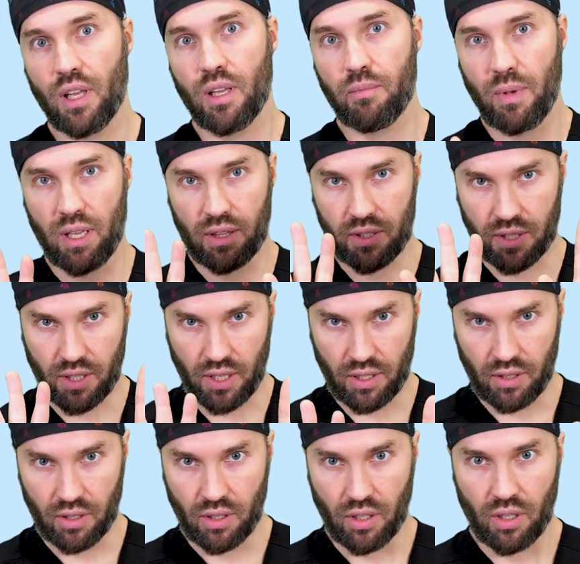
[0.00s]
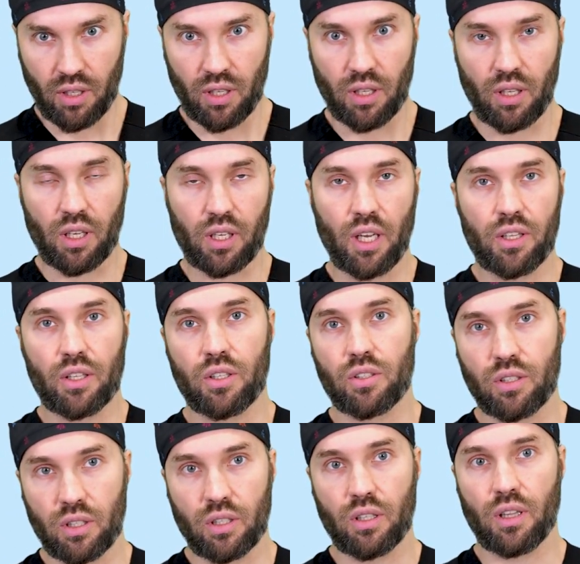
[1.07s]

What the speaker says: make the skin kind of